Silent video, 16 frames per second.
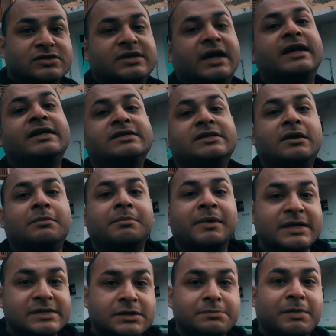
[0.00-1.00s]
That is the
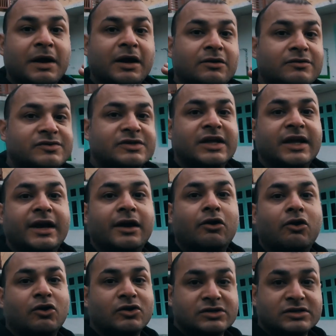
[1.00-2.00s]
amazing part of staying at a
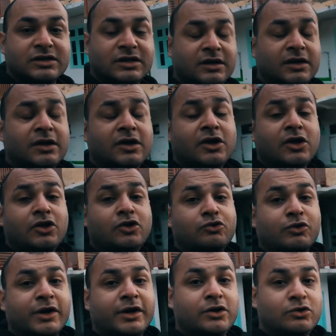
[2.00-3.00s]
hostel. You
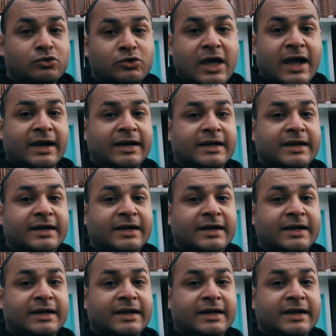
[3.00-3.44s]
can do that.